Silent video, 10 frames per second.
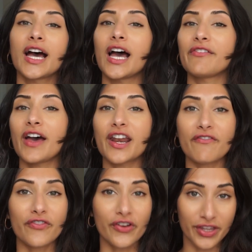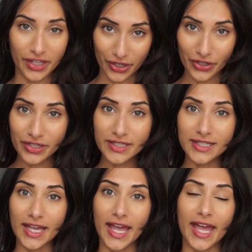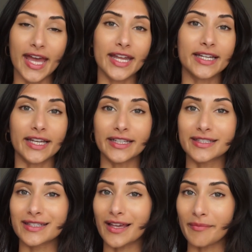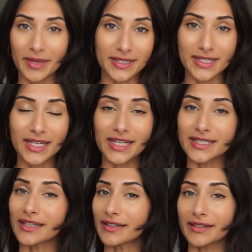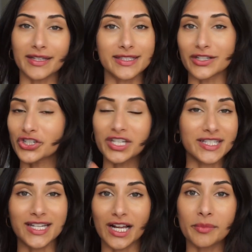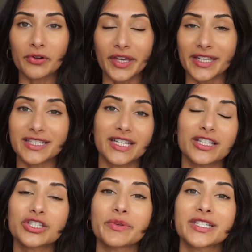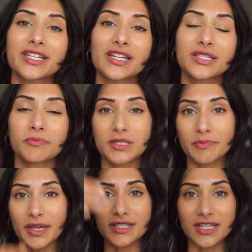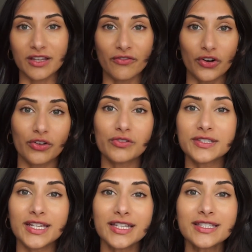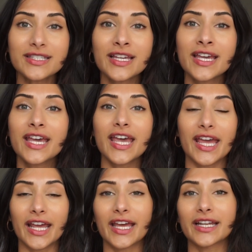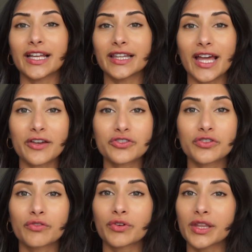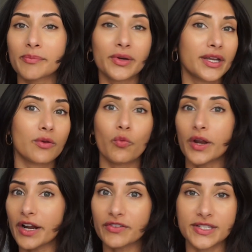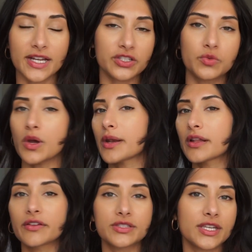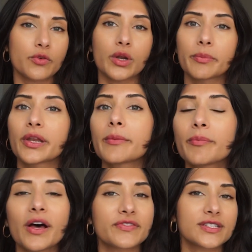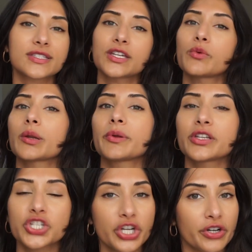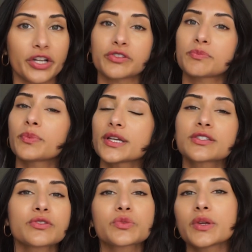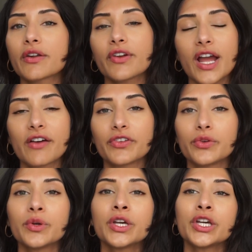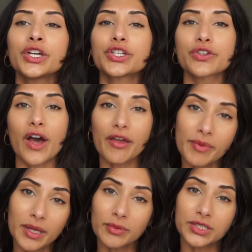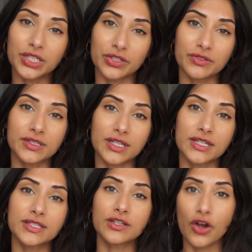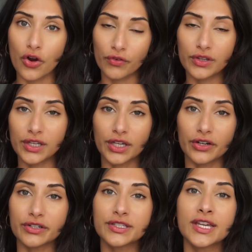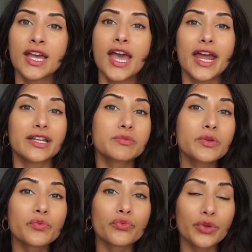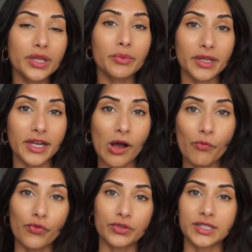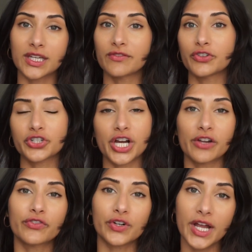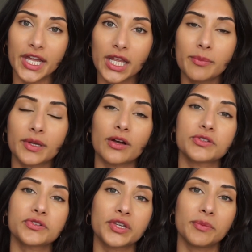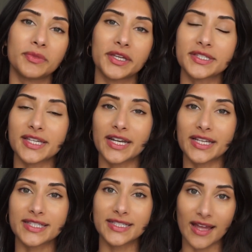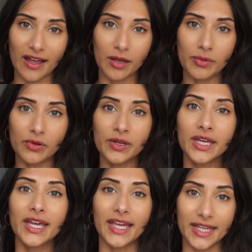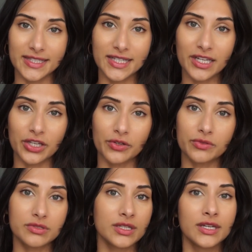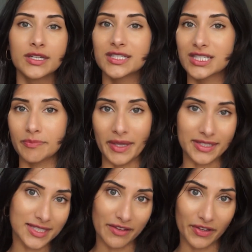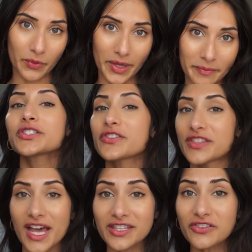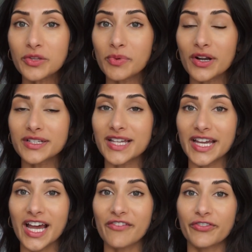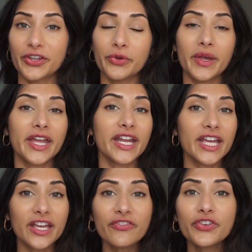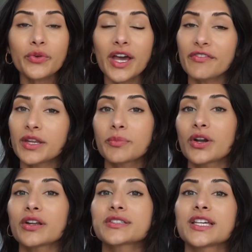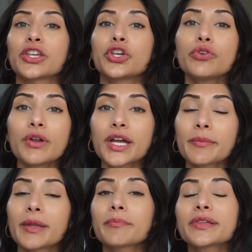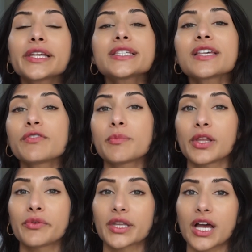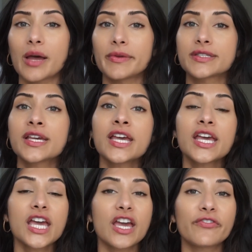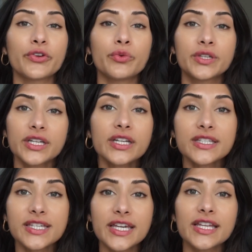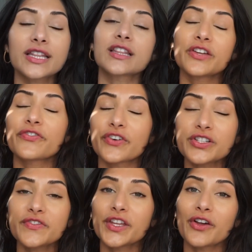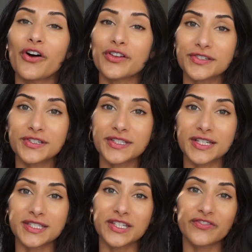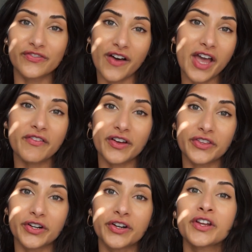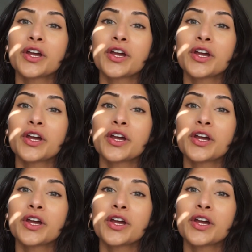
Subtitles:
I've had it for years and it's amazing. It's like essentially a stackable canteen, so it takes up space in the vertical sense and allows you to really put in whatever snacks you want. Let's say you want to put in puffs, let's say you want to put in Cheerios, pretzels, whatever have you. So I've been able to use this over the years and it's been really, really helpful to give your child variety, but also keep things in a stackable, easy to use, space-saving way. So that's all the products I have for you. And if you have any products that you recommend, please leave them below in the comments. If you didn't see it, the first video also discusses 5 other